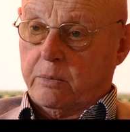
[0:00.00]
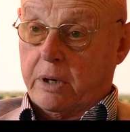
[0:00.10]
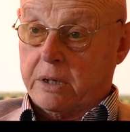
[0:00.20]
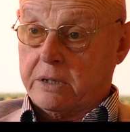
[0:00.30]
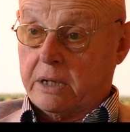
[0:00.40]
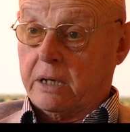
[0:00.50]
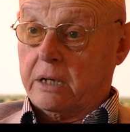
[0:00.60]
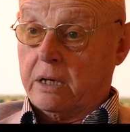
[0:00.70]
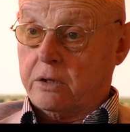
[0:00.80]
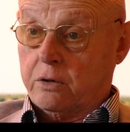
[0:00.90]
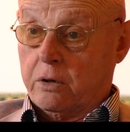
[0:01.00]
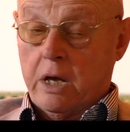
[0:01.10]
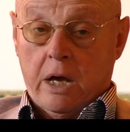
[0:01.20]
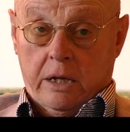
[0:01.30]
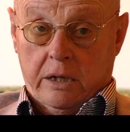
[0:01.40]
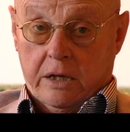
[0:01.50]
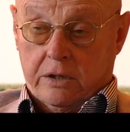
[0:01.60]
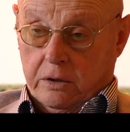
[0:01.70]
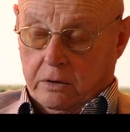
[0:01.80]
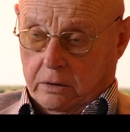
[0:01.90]
mindset, and it is so. The
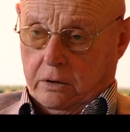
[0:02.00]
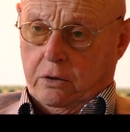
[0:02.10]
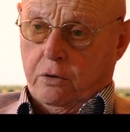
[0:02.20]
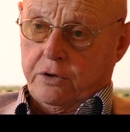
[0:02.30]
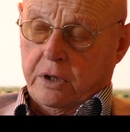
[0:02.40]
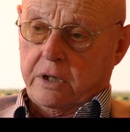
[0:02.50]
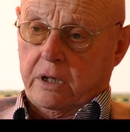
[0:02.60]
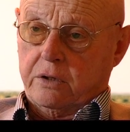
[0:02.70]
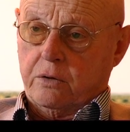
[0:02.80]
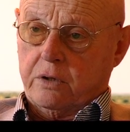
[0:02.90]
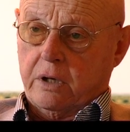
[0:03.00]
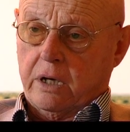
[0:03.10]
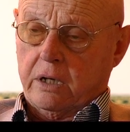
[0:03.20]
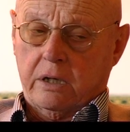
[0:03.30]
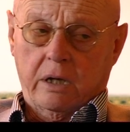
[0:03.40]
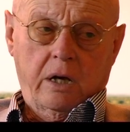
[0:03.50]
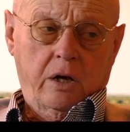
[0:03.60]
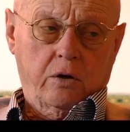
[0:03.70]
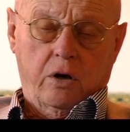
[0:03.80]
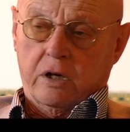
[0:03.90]
institutions in a society
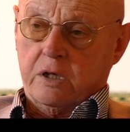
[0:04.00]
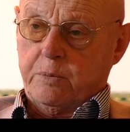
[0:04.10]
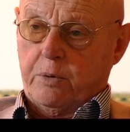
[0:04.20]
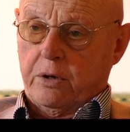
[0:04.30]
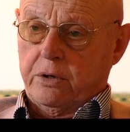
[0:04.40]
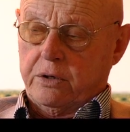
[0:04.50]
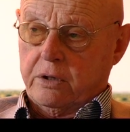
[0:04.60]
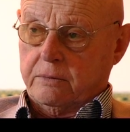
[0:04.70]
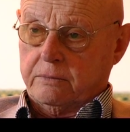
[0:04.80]
are response